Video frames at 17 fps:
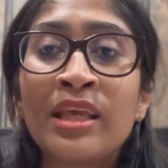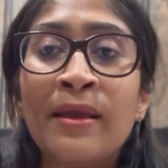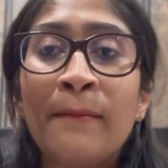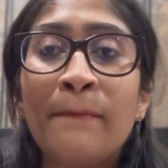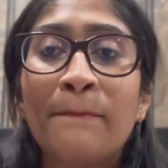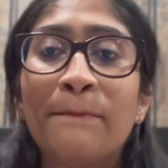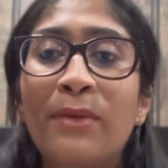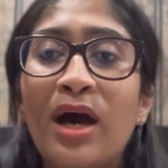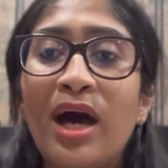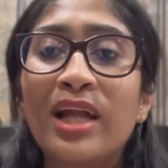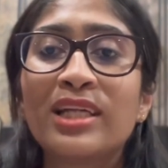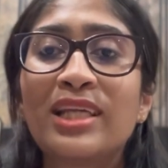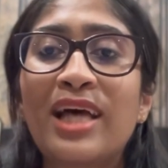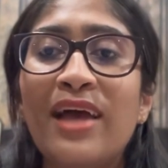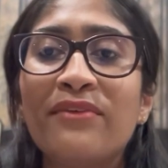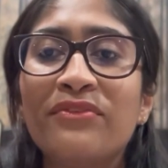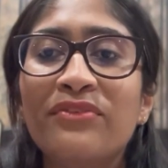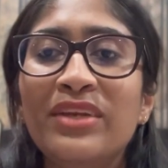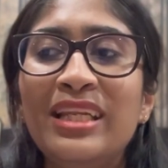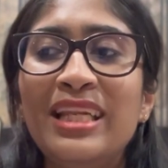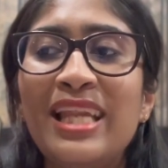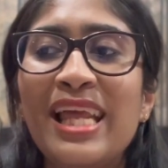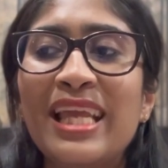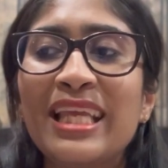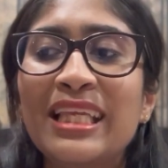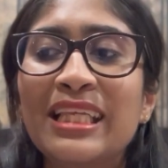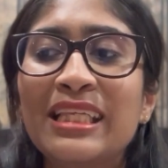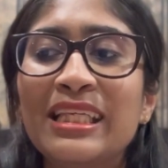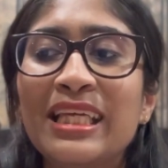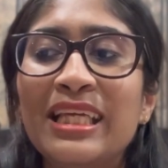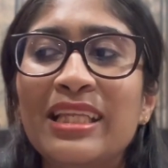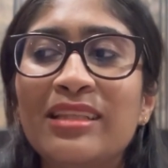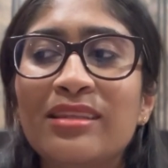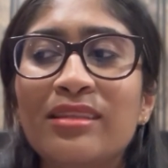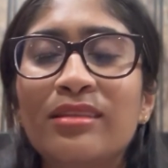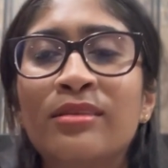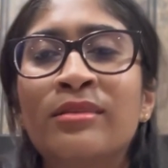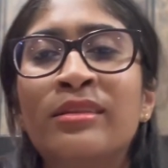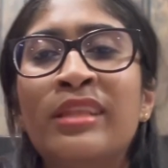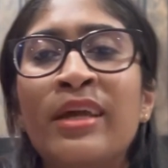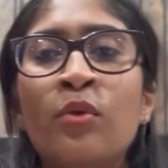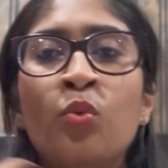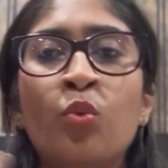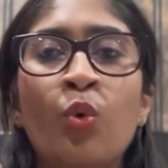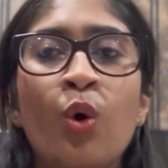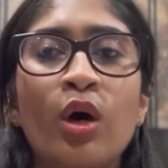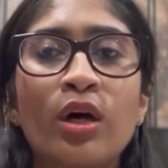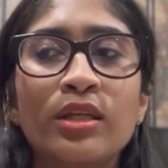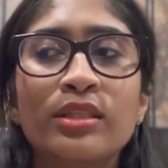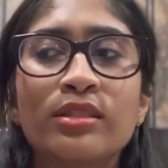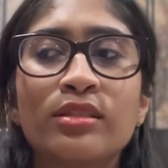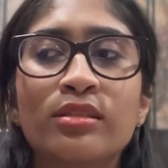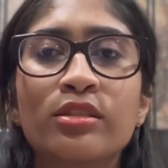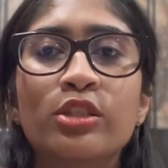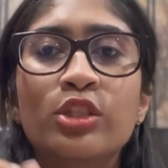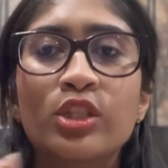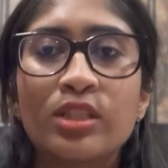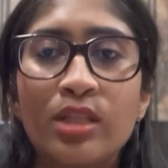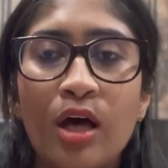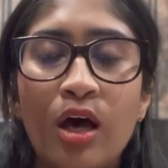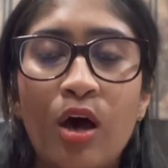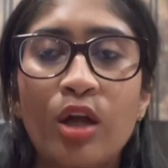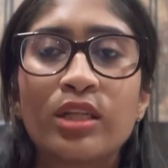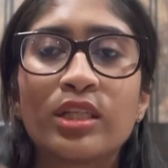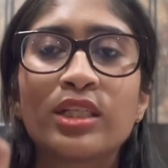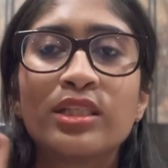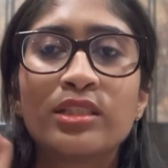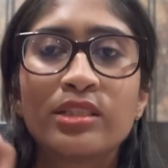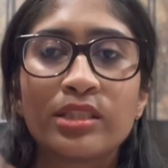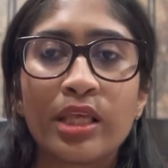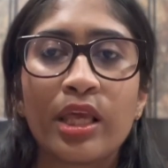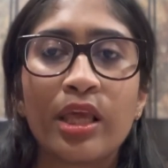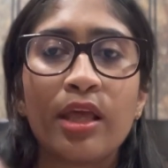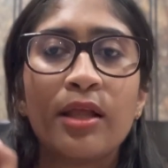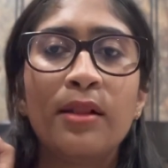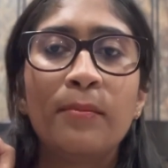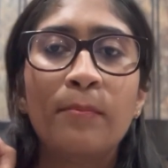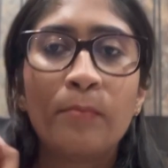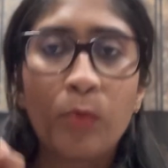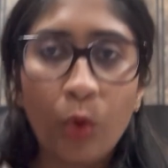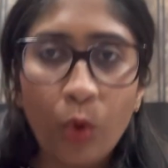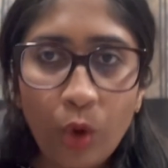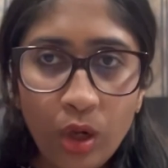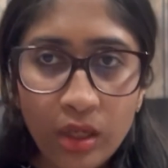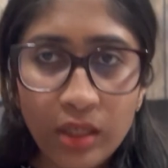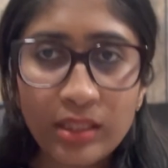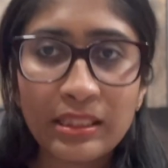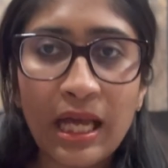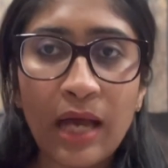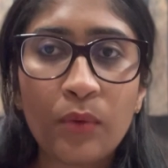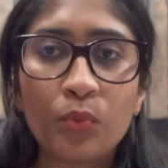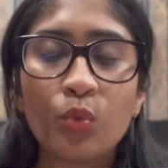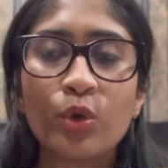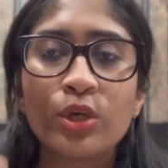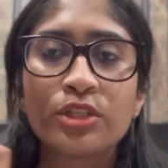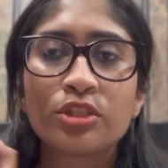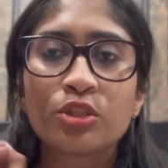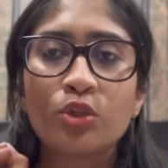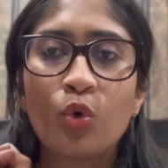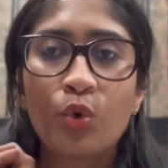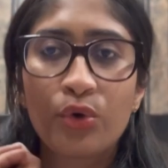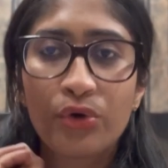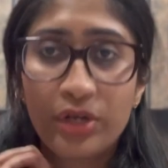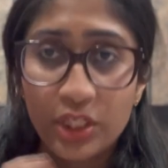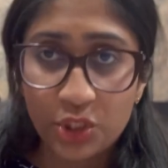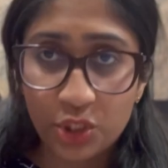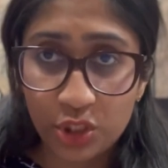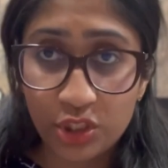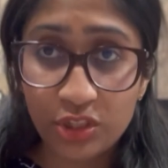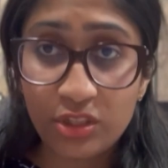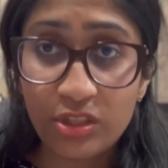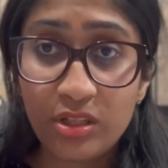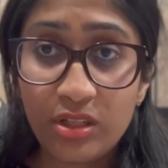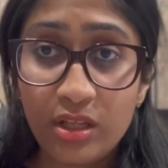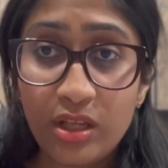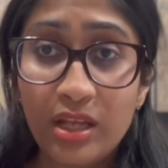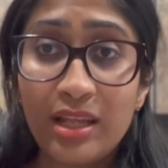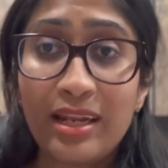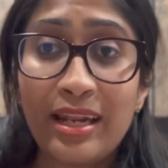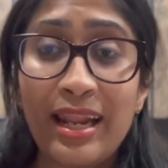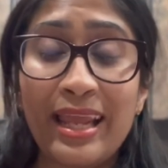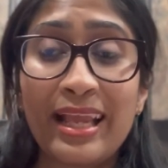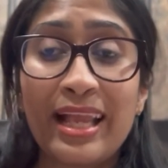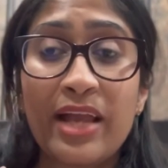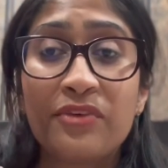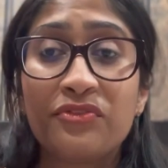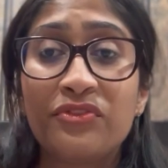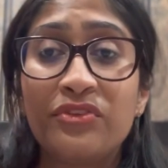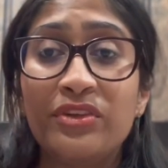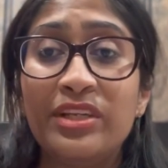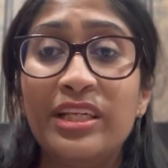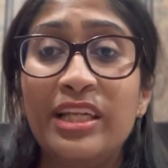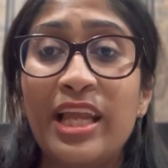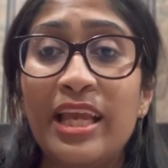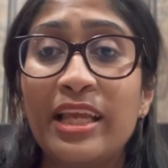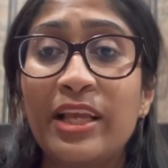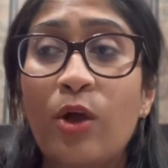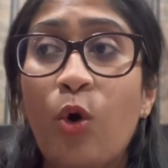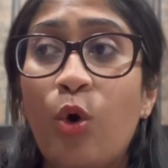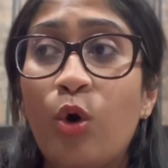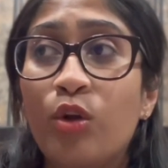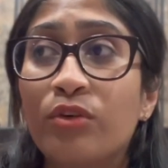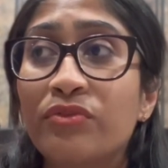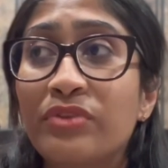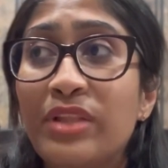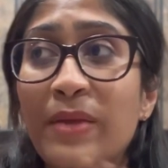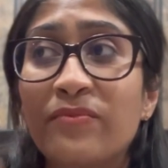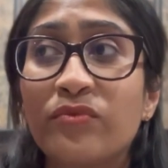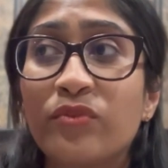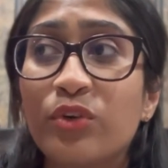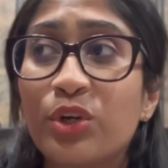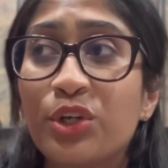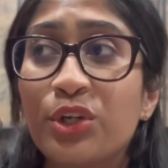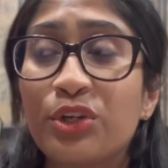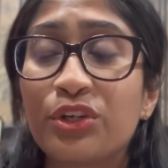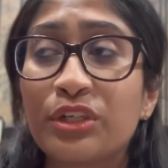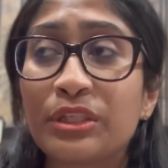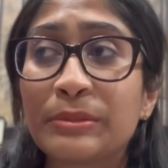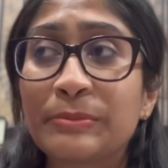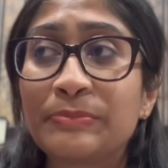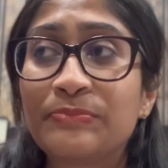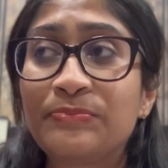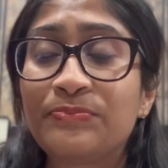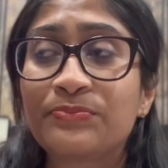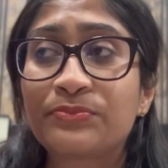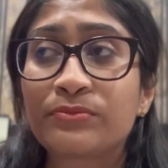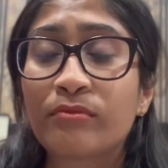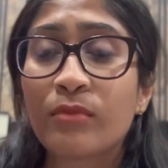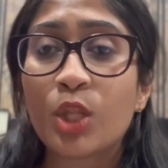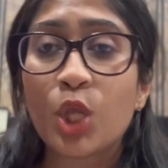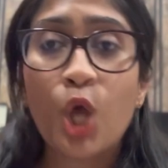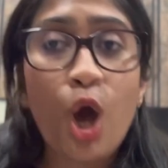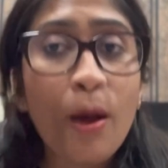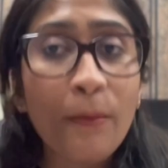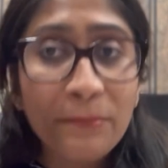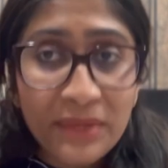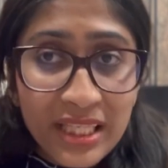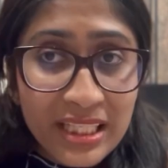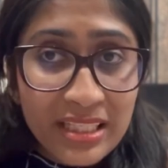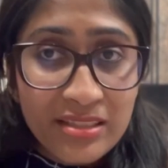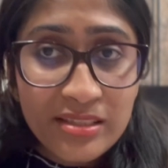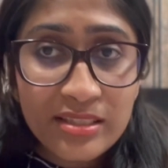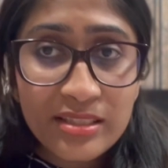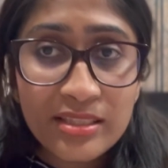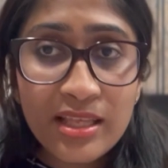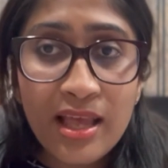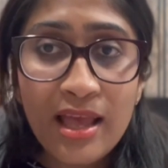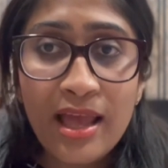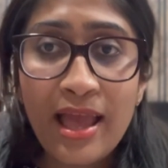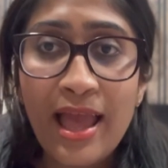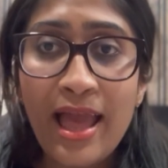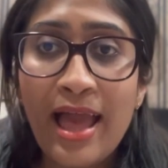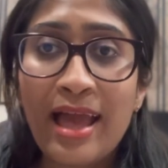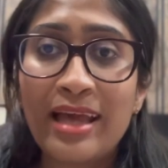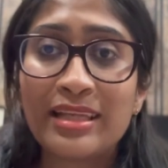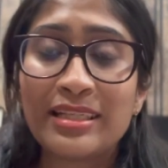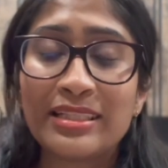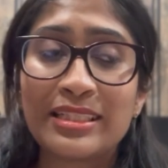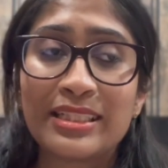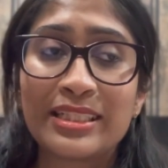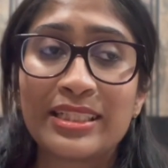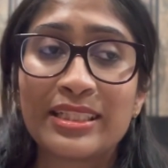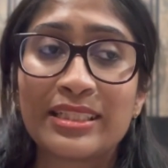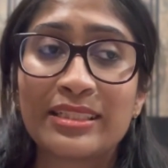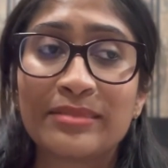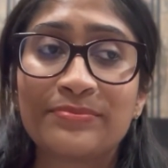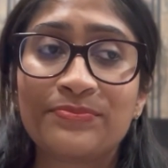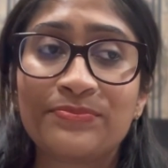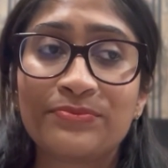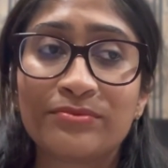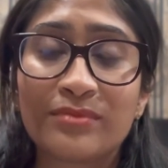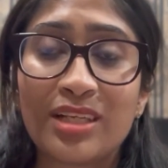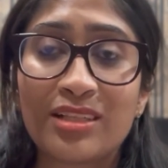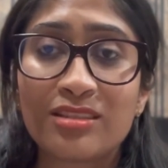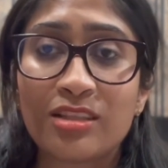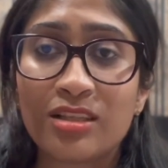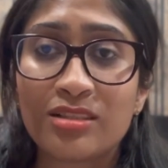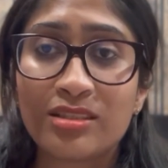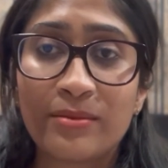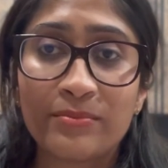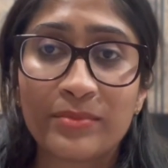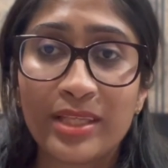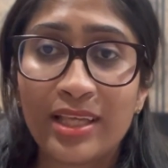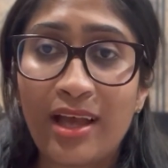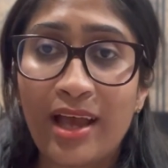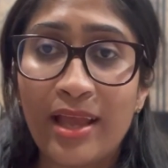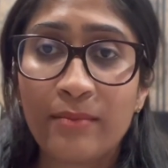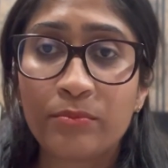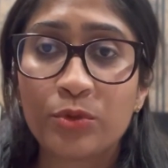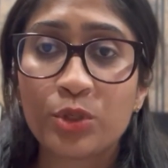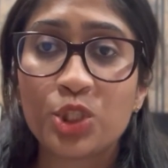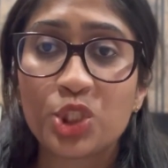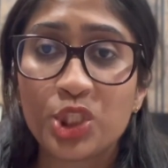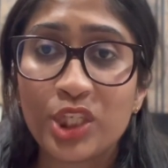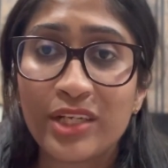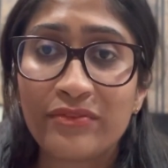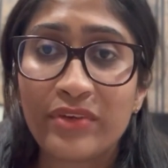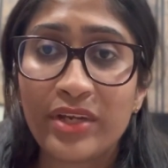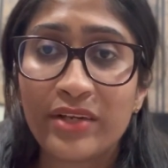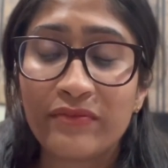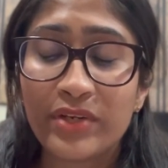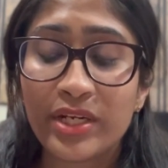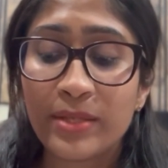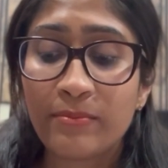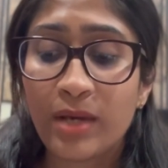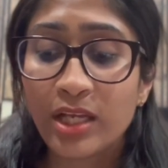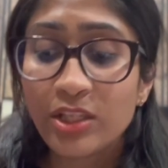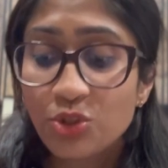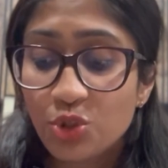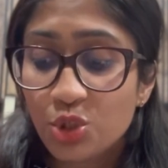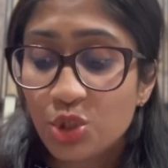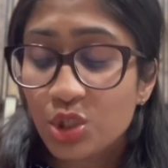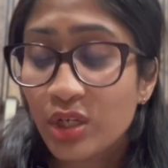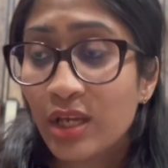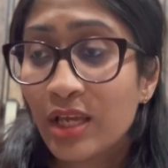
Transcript: But I feel like there was not a single book that was original. Like, I feel like all of them were copies, and that's not something I appreciate very, very much.